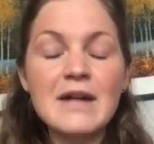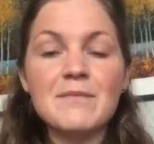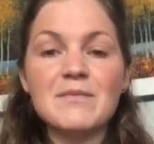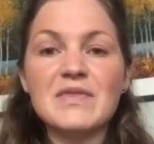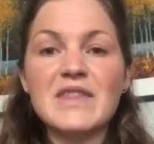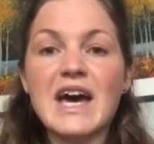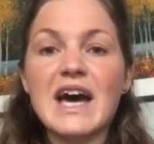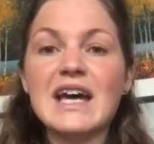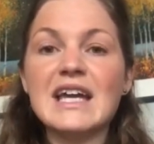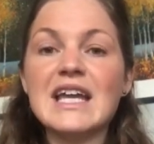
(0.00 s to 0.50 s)

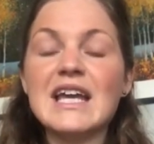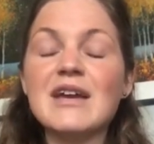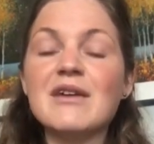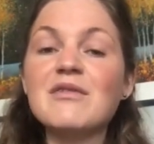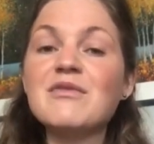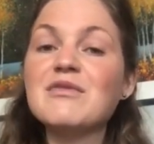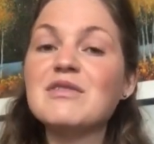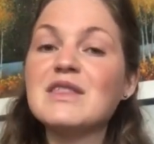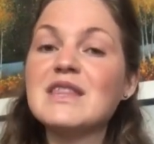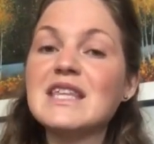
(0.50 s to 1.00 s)
that
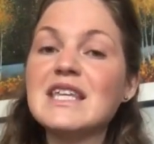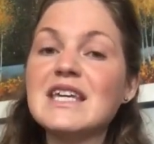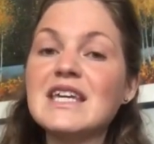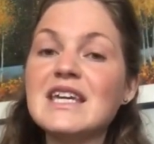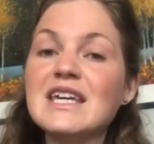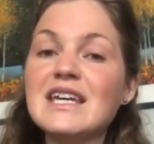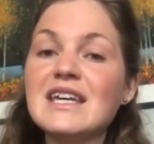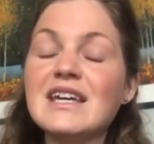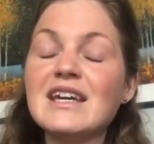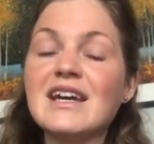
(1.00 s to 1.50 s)
if
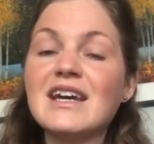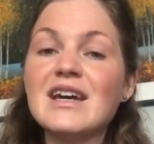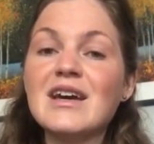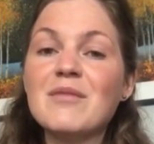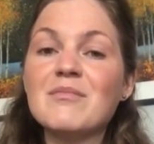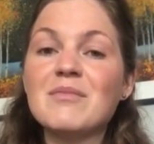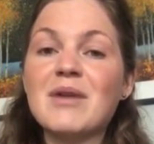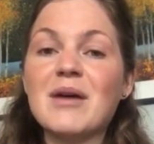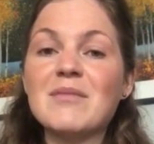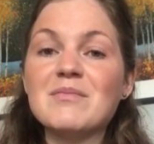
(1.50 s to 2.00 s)
the
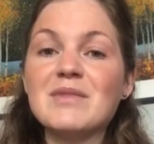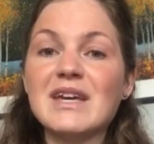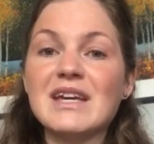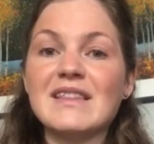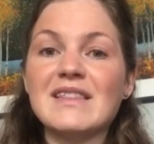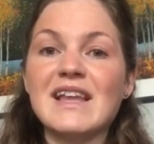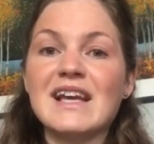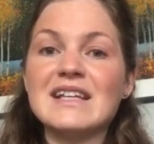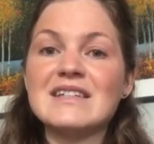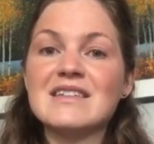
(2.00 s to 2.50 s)

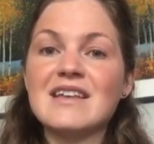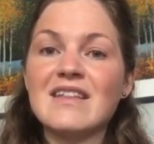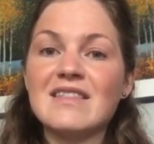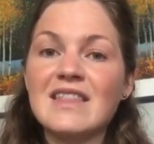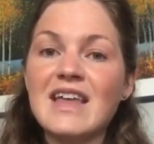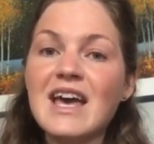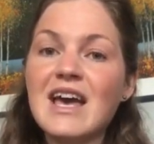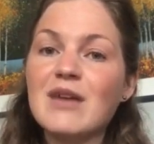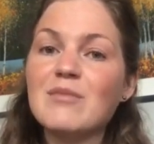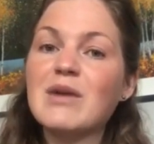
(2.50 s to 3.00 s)
pumpkin lands on
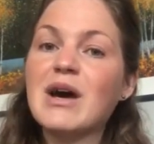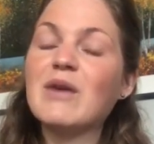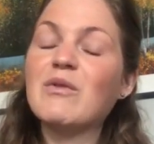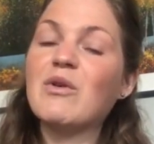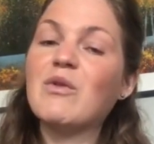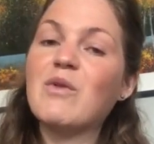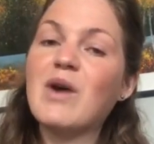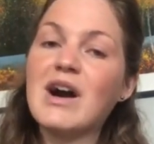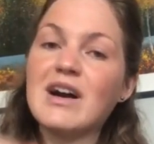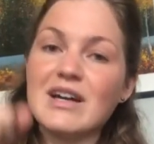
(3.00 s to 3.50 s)
them, I
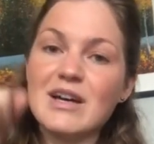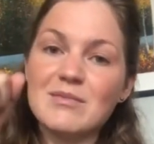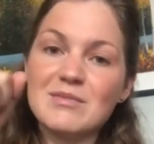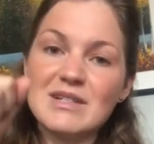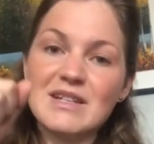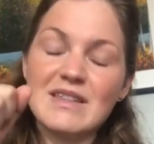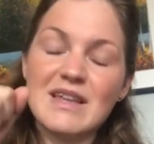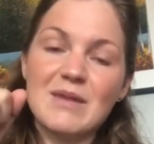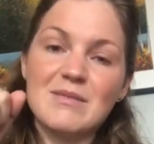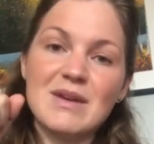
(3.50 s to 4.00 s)
will walk up
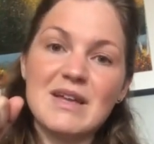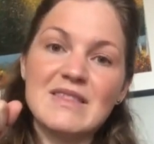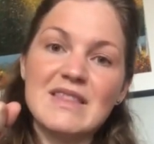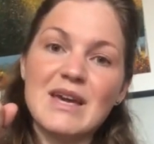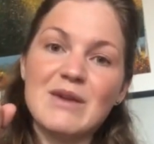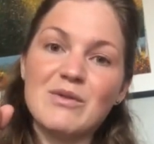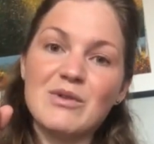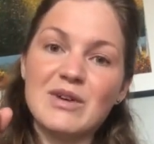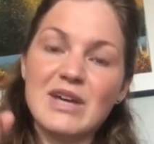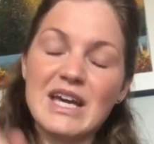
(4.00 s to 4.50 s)
to them and
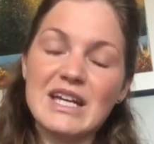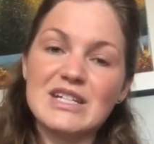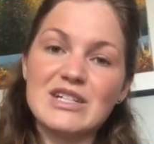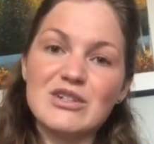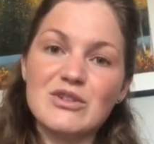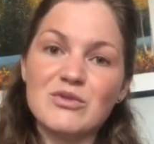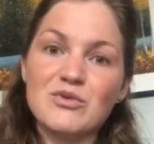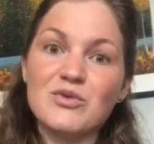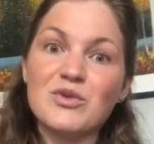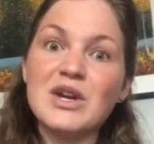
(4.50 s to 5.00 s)
they will get
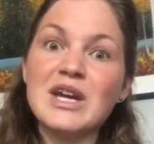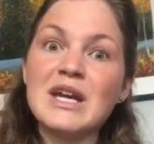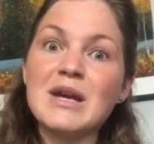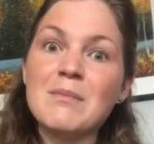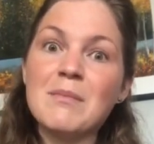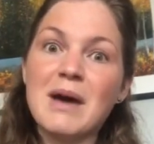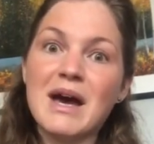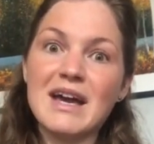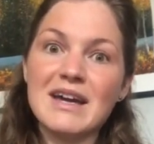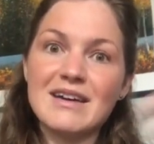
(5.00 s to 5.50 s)
to
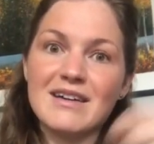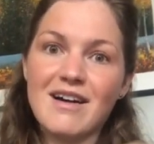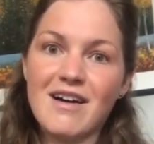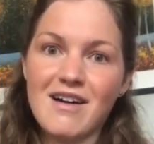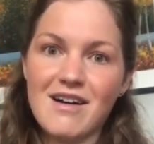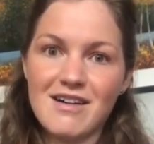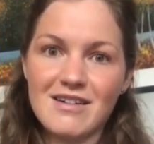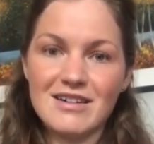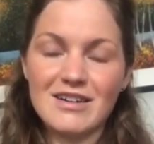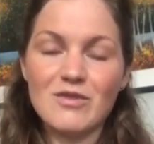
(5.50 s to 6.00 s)
ring my
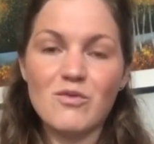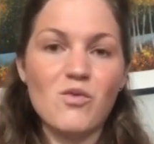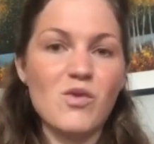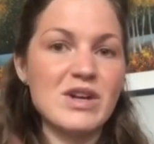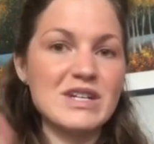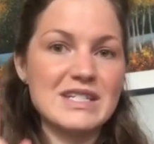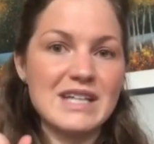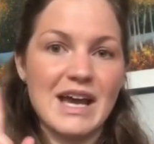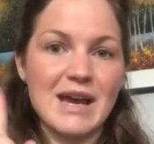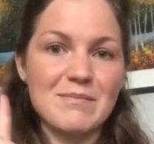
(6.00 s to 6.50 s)
gong
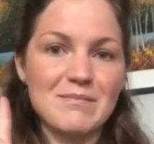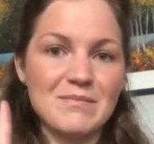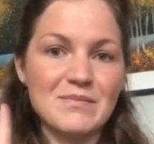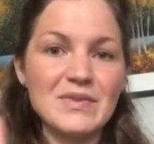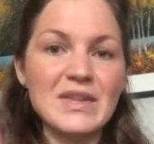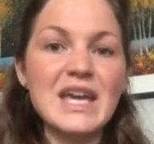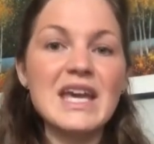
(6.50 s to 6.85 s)
one time.